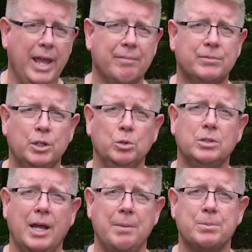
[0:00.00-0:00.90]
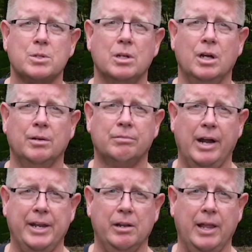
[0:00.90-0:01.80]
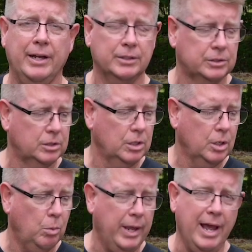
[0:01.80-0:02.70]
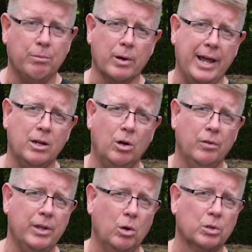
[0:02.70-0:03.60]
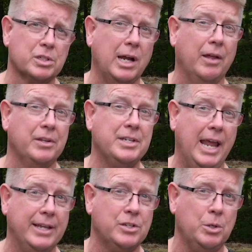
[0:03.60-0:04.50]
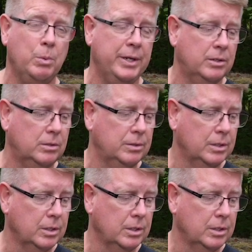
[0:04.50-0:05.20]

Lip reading: have two types of regulators. We have what I call the older style, the daisy wheel.